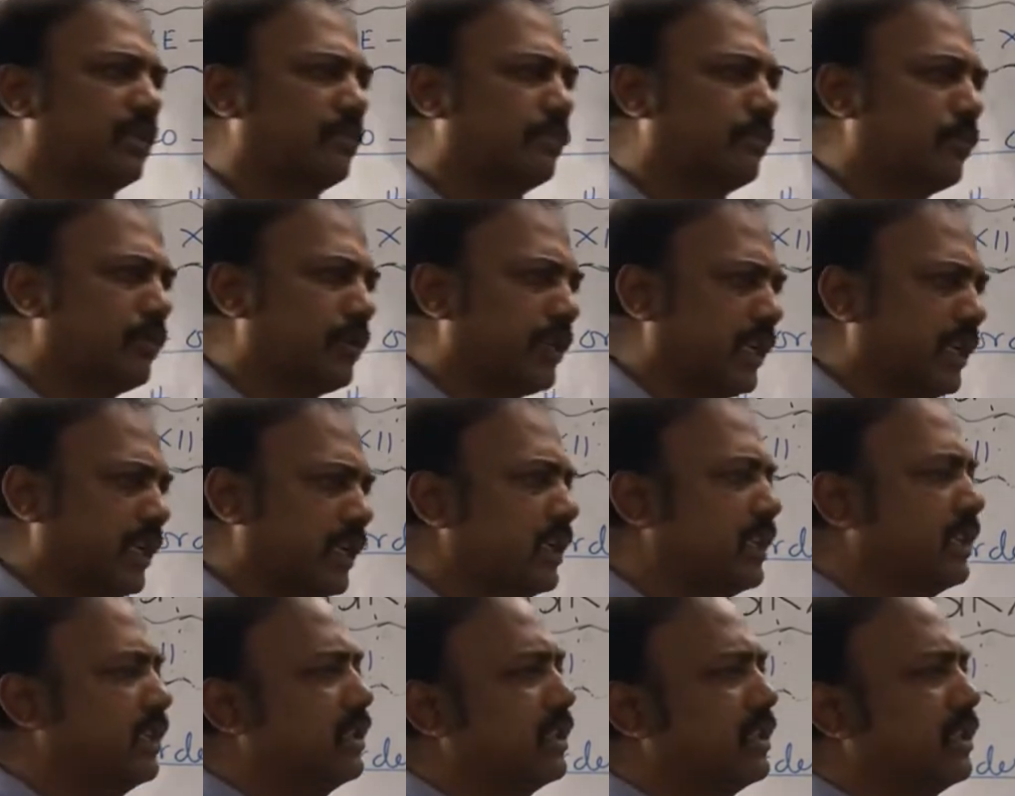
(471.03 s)

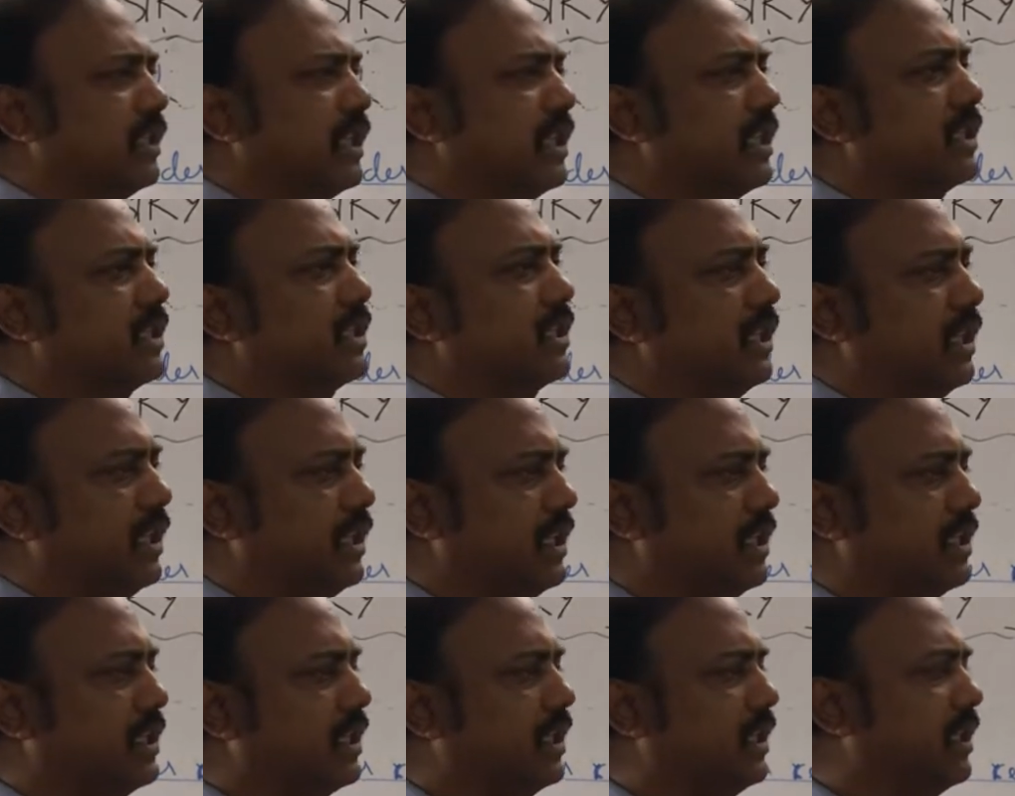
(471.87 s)
putting this
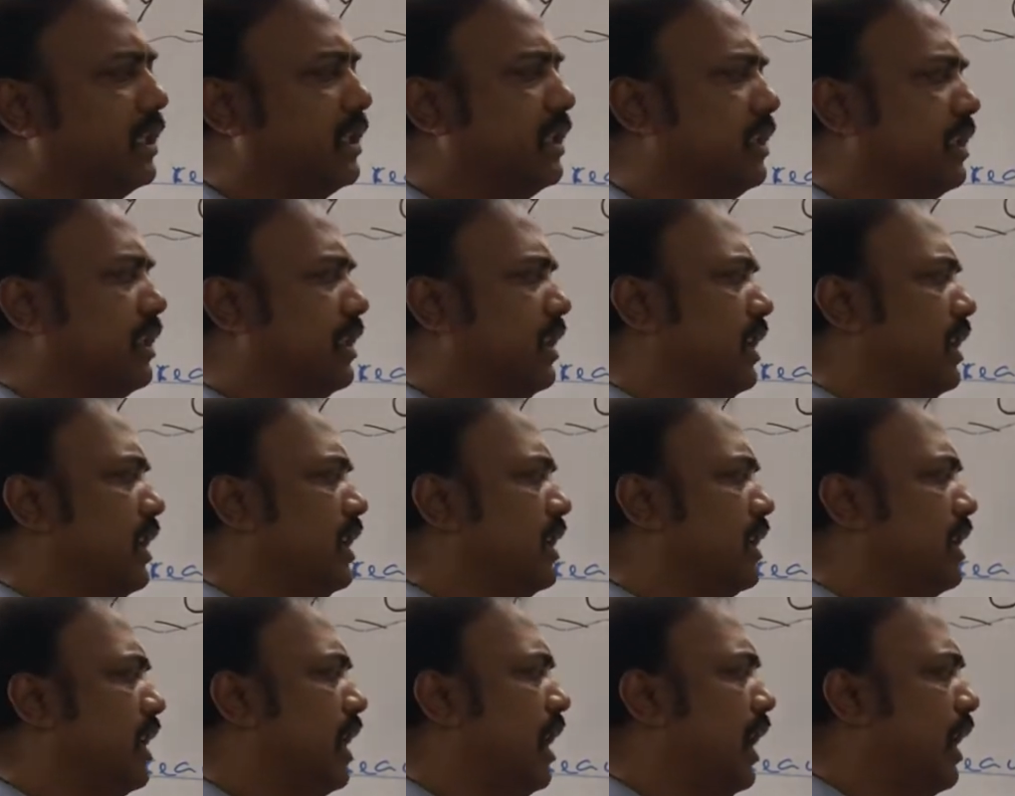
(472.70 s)
condition
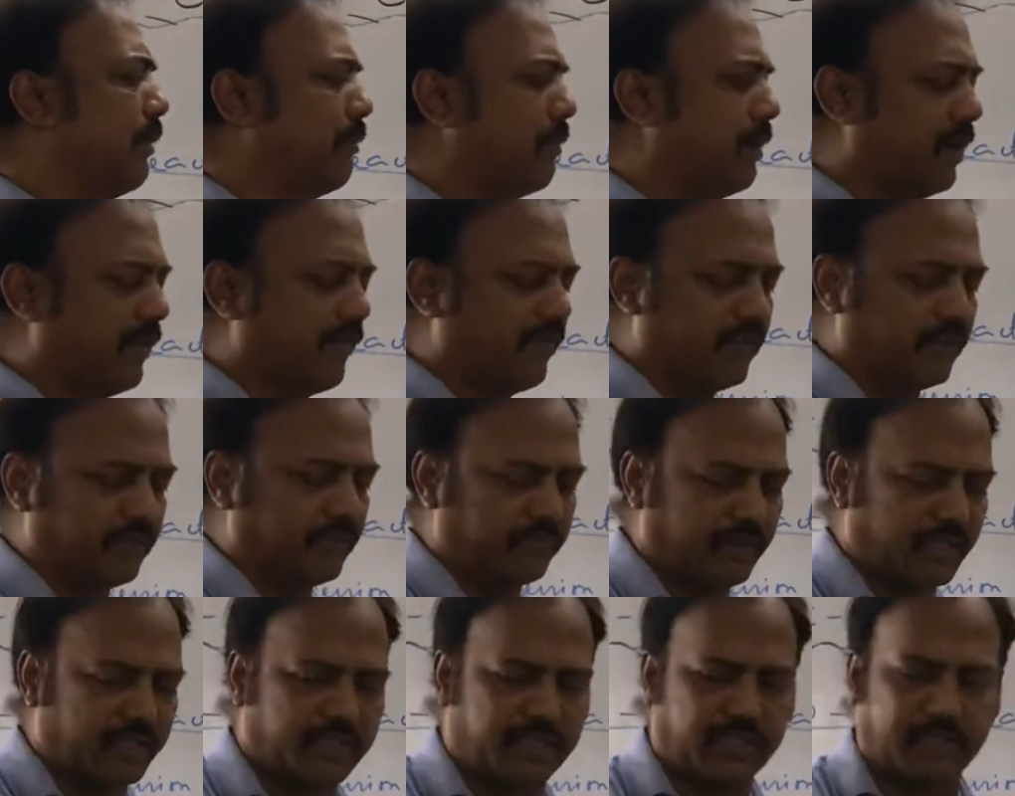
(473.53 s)
in the above
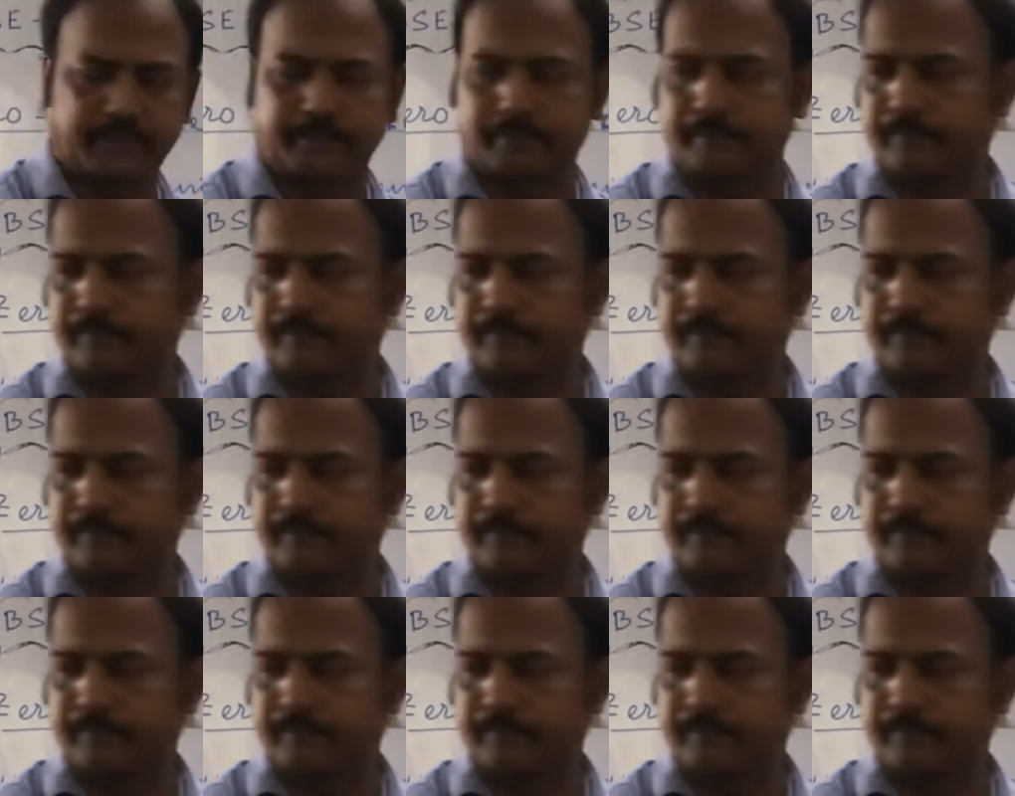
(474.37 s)
equation.